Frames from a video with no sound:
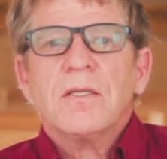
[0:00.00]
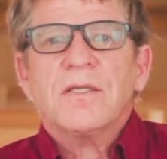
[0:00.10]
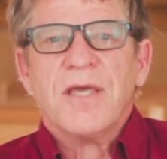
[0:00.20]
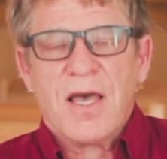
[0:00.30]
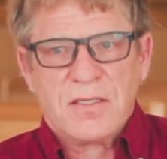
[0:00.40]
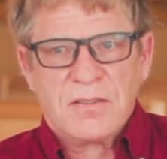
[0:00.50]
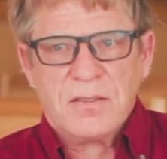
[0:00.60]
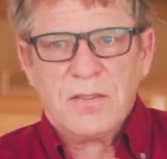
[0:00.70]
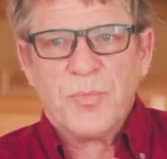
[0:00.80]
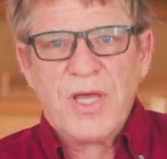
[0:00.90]
Yes,
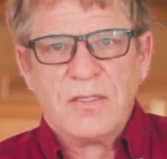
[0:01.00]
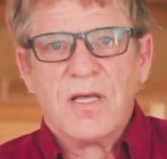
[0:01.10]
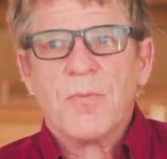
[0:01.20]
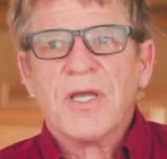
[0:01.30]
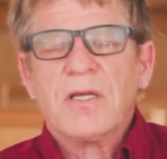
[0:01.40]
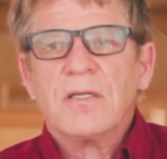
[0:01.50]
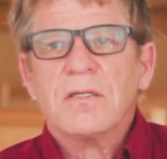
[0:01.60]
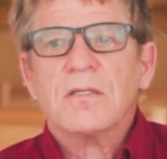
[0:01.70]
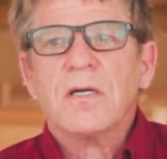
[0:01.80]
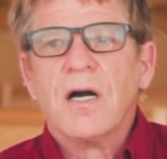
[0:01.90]
the pandemic,
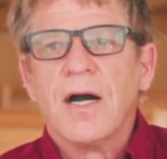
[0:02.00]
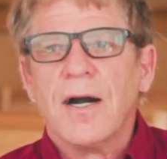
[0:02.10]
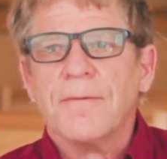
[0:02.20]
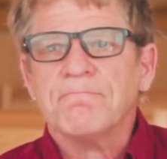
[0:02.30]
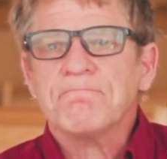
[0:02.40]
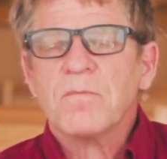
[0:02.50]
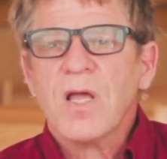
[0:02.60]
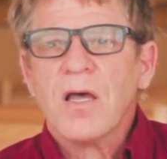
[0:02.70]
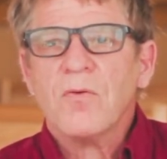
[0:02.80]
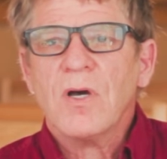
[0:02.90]

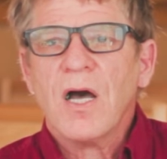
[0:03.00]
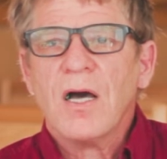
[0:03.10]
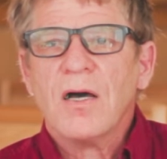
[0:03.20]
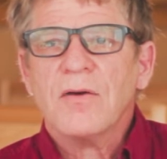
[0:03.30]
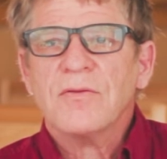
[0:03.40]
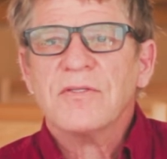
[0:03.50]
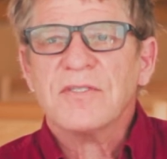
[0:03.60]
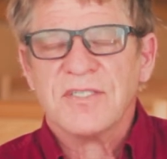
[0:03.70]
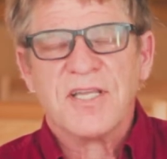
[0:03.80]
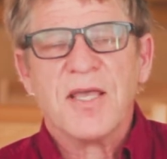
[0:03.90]

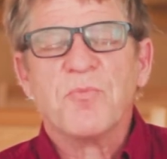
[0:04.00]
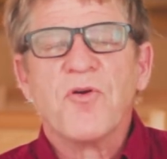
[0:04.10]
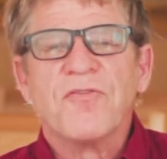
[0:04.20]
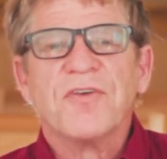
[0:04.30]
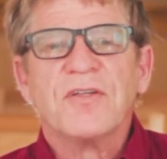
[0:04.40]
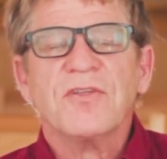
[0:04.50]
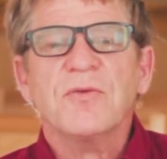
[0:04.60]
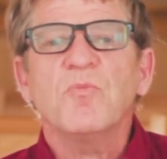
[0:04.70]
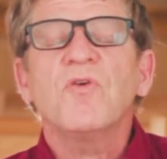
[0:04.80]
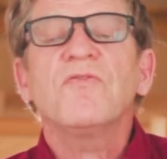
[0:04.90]
to say it
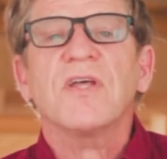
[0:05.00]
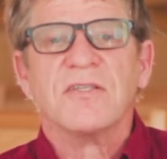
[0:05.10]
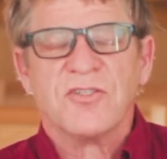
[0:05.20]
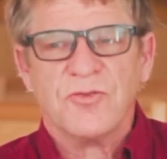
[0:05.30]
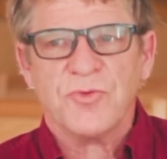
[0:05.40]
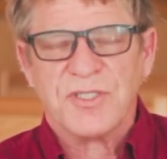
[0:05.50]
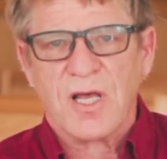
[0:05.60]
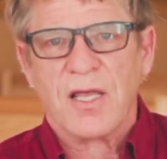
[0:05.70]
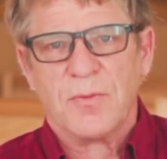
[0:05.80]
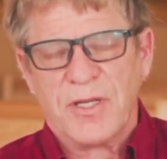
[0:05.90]
perfectly, moved us to
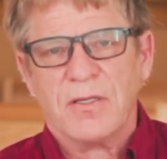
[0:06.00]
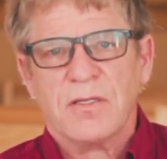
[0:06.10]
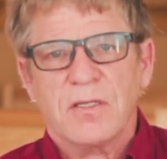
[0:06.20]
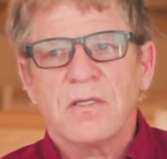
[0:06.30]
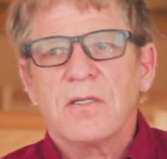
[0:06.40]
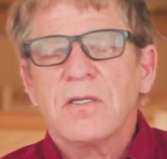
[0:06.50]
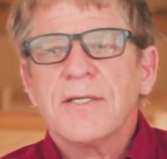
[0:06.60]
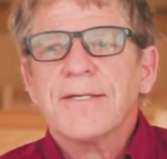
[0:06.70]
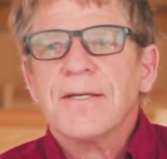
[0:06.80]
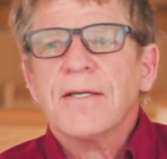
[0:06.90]
retirement.
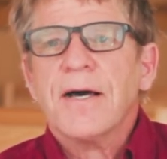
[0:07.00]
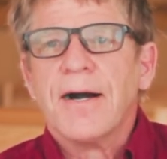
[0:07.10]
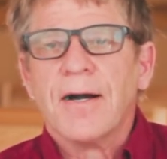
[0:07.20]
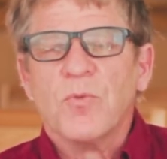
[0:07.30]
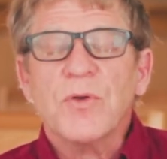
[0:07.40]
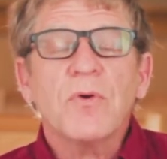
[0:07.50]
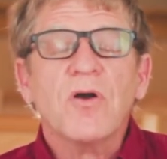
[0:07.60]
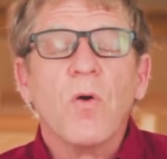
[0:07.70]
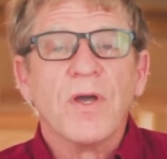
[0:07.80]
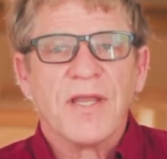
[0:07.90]
We were
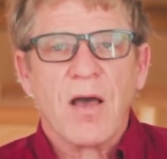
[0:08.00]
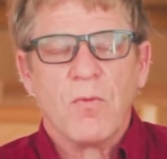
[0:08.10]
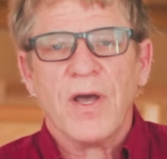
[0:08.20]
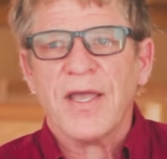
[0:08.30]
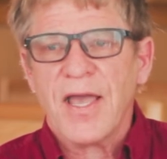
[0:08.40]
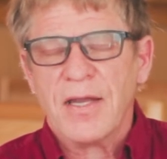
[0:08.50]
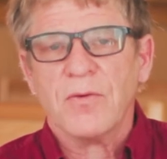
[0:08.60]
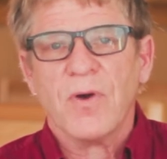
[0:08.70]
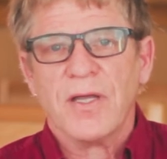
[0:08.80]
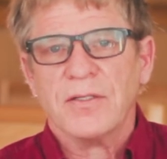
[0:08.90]
going that way
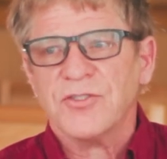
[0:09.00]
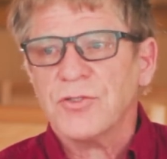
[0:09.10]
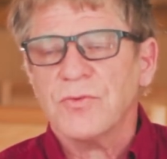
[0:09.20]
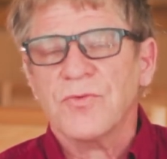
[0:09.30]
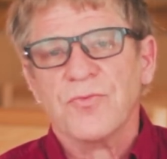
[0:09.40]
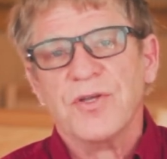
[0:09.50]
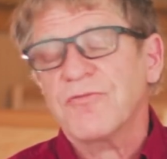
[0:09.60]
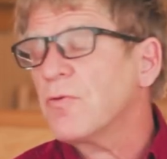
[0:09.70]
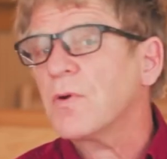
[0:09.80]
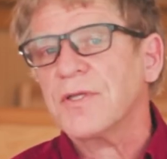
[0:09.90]
anyway in 2, 3,
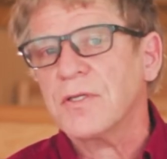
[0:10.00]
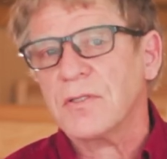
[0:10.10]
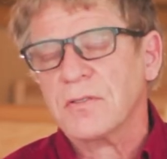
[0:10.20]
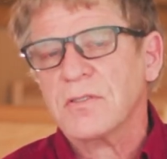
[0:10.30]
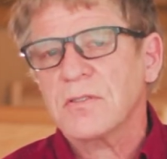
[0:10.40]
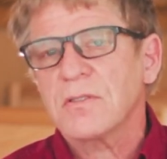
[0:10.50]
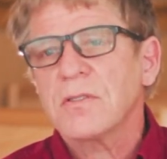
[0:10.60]
4 years.